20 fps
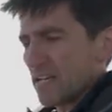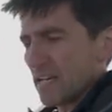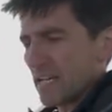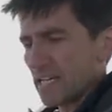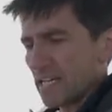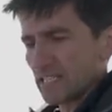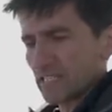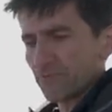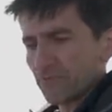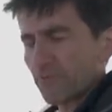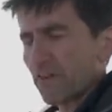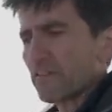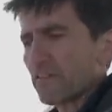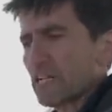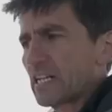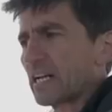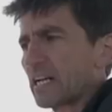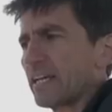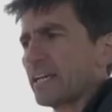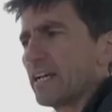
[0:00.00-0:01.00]
it's
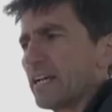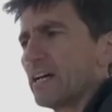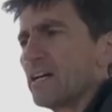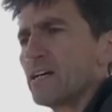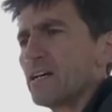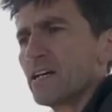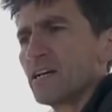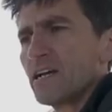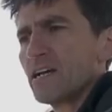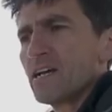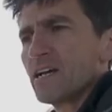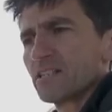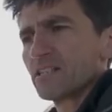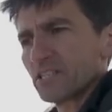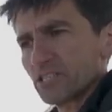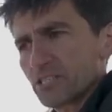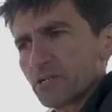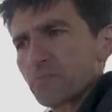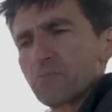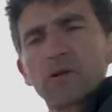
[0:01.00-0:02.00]
very clear
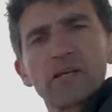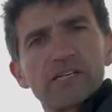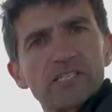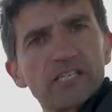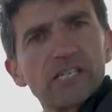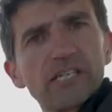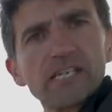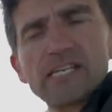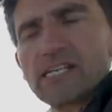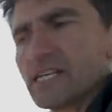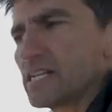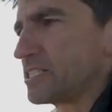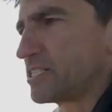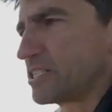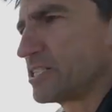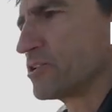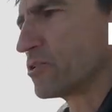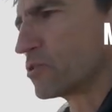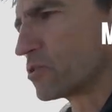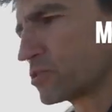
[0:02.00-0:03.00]
that simplicity is
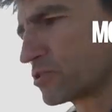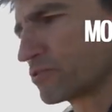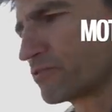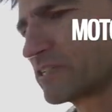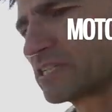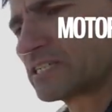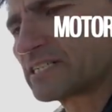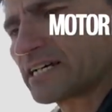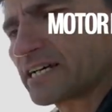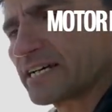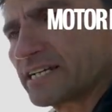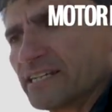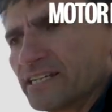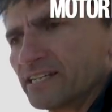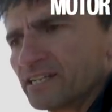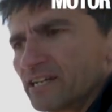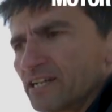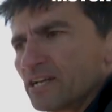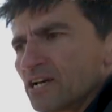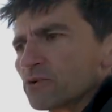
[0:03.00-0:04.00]
the order of the day.
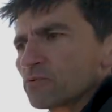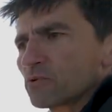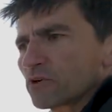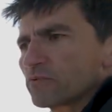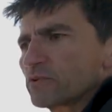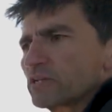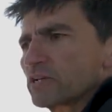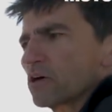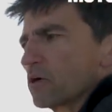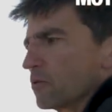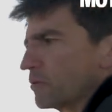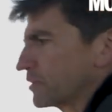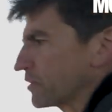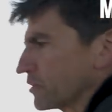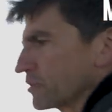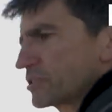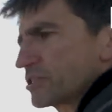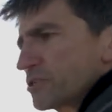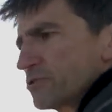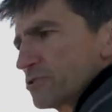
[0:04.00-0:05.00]
What have we got? We've
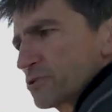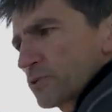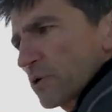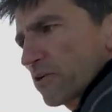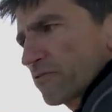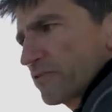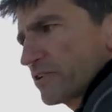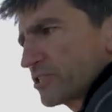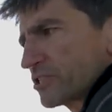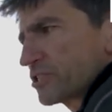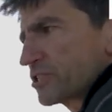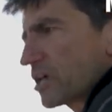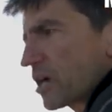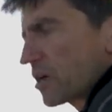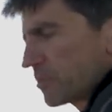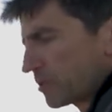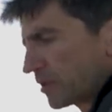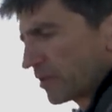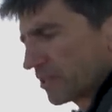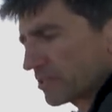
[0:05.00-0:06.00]
got two twelve inch
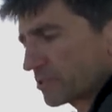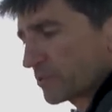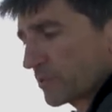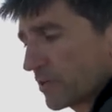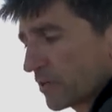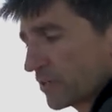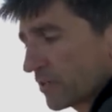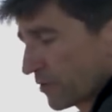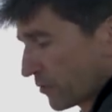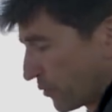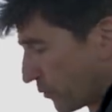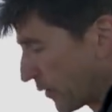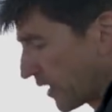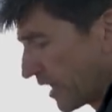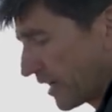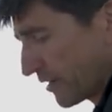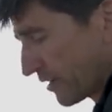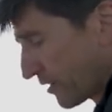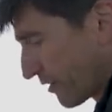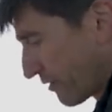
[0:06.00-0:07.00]
chart plotters, we've got a
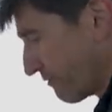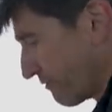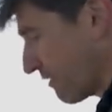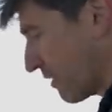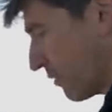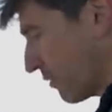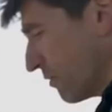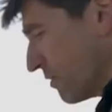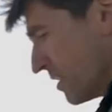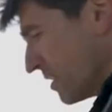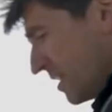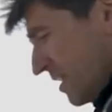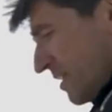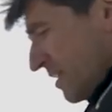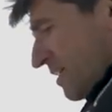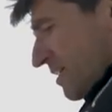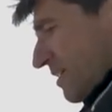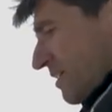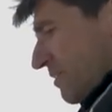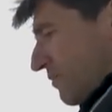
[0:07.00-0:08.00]
wheel and a throttle,
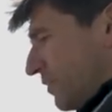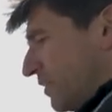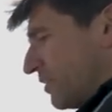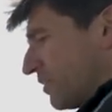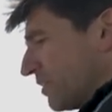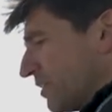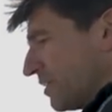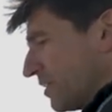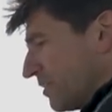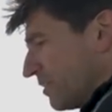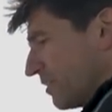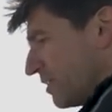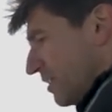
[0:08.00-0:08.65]
we've got a